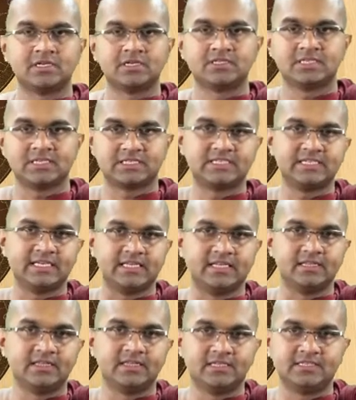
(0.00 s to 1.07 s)

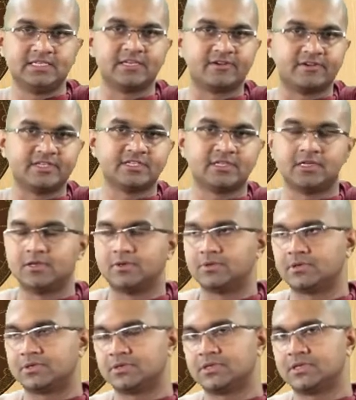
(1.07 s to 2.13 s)
sustain the generation
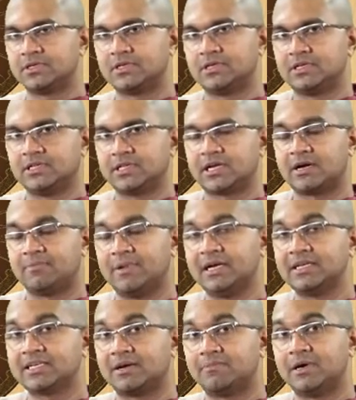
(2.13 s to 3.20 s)
alone.
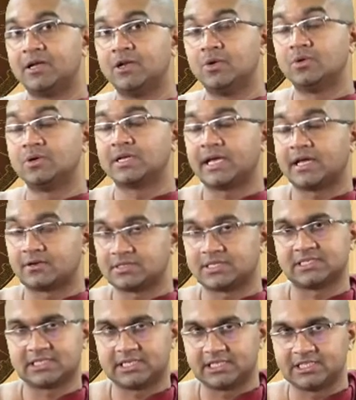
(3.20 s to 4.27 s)
Kama alone cannot
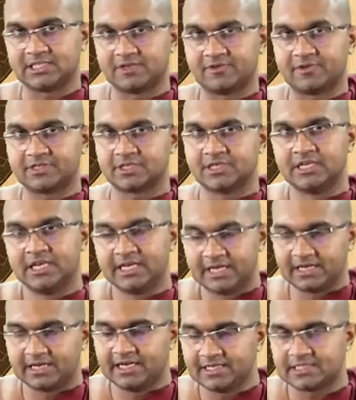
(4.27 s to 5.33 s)
sustain the generation.
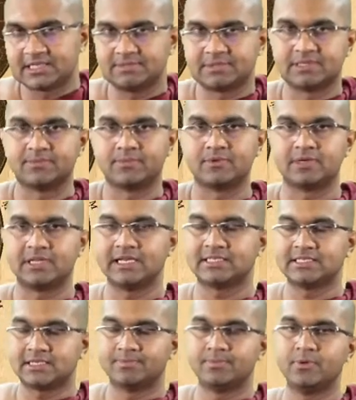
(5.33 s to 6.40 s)
It needs some support. That
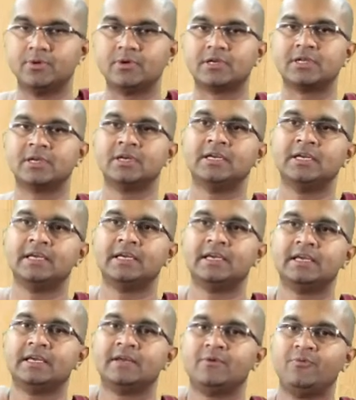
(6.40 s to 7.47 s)
support
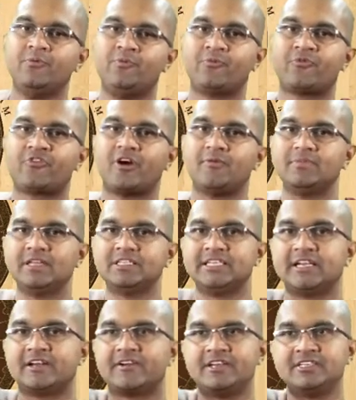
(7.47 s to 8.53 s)
from the
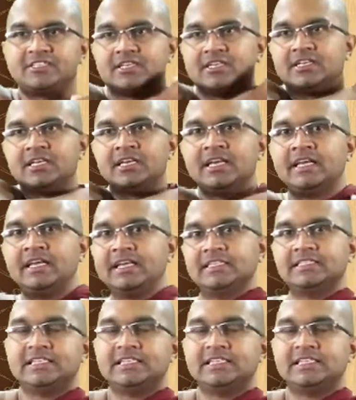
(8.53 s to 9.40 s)
generation is